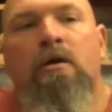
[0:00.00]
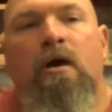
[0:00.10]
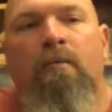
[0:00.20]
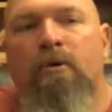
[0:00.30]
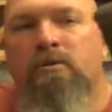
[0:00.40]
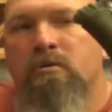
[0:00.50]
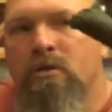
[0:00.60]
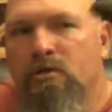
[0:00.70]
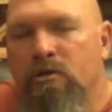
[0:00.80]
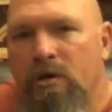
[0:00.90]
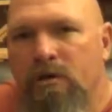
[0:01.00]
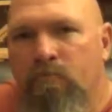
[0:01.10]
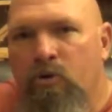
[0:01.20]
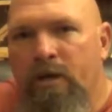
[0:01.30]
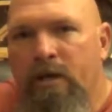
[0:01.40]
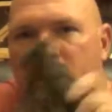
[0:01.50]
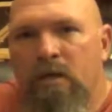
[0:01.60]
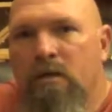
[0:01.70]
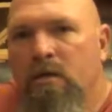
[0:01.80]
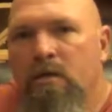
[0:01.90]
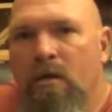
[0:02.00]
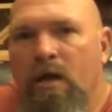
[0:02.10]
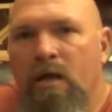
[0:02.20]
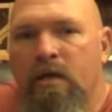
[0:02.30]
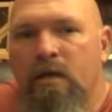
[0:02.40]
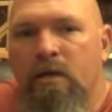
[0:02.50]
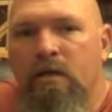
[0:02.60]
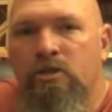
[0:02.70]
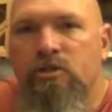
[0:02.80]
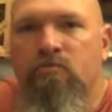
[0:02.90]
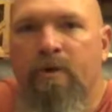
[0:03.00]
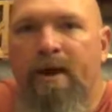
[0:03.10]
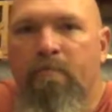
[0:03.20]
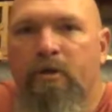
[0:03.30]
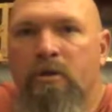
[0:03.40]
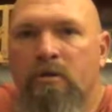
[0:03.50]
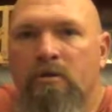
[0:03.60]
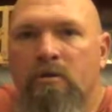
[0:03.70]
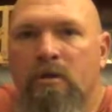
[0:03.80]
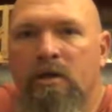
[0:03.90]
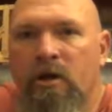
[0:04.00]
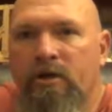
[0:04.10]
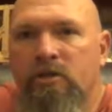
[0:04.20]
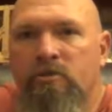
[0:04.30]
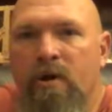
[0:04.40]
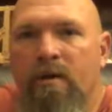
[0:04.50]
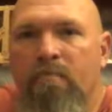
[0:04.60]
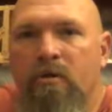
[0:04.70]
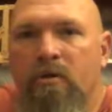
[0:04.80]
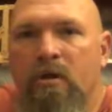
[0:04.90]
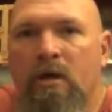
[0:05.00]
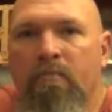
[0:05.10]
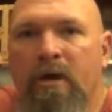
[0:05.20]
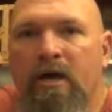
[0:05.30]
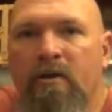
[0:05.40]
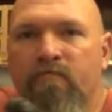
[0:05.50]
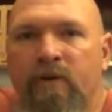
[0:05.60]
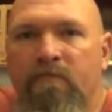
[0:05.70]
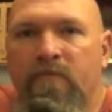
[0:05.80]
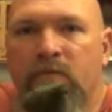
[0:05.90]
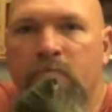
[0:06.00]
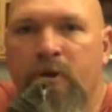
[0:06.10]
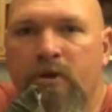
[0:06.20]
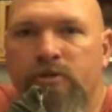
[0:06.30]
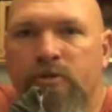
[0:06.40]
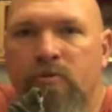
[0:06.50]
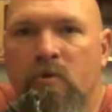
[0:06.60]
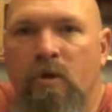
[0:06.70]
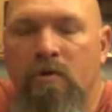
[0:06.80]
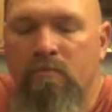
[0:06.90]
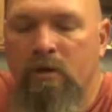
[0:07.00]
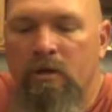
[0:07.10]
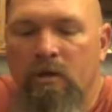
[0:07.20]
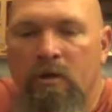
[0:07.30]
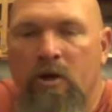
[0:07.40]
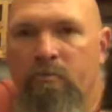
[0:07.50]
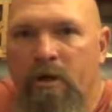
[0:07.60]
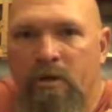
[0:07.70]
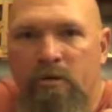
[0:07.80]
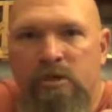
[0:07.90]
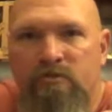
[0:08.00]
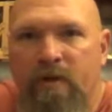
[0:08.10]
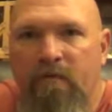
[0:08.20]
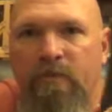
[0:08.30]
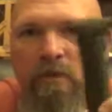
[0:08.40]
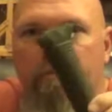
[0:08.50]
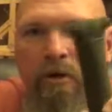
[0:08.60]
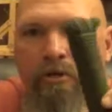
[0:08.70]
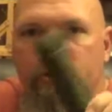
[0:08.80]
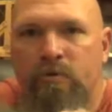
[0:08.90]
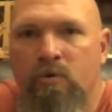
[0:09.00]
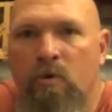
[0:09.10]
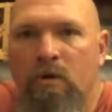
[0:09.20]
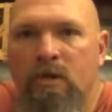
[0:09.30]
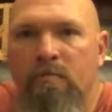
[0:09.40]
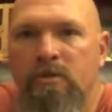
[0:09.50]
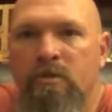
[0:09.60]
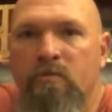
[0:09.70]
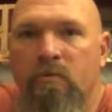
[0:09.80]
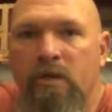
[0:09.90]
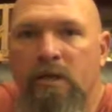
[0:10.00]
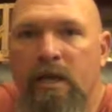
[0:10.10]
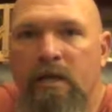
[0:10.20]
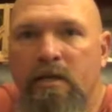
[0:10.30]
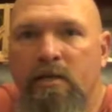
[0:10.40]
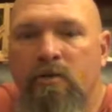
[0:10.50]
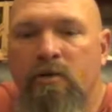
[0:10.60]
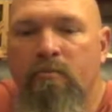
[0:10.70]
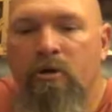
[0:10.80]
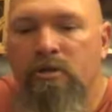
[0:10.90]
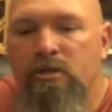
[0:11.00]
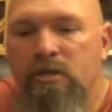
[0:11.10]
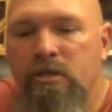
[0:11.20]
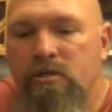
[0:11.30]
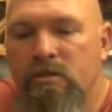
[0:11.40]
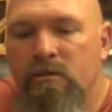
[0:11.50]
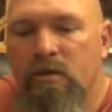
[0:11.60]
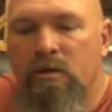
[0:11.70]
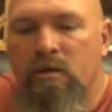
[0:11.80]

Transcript: I'm also going to try to braid a uh, strap, a carry strap, um, out of 550 parachute cord. Everybody knows this 550 parachute cord comes in really handy during emergencies